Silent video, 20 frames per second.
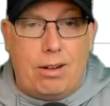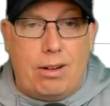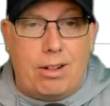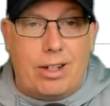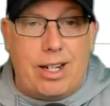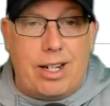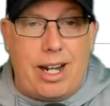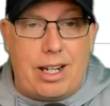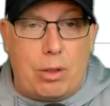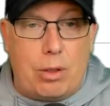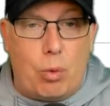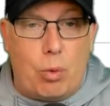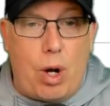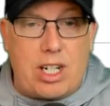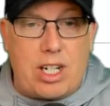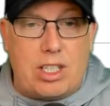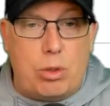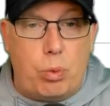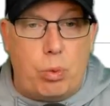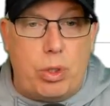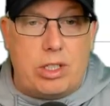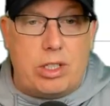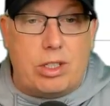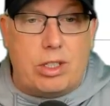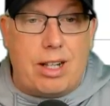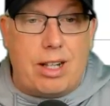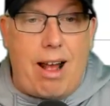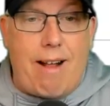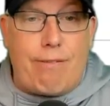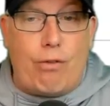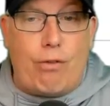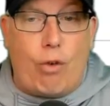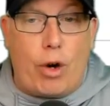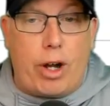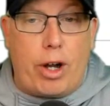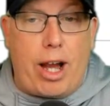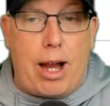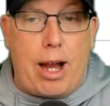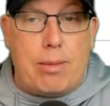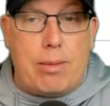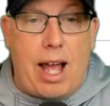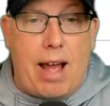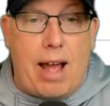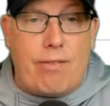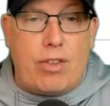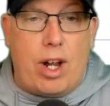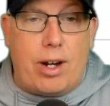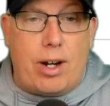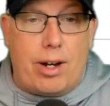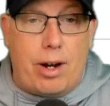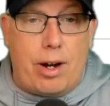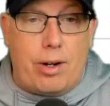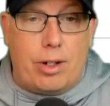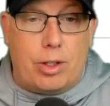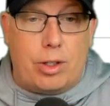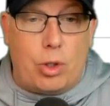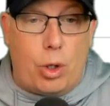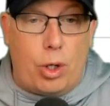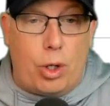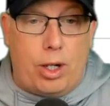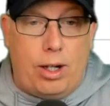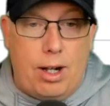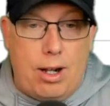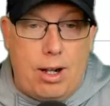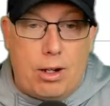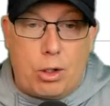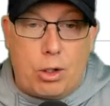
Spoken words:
Looking at the Washington Wizards' last four games have gone under the total.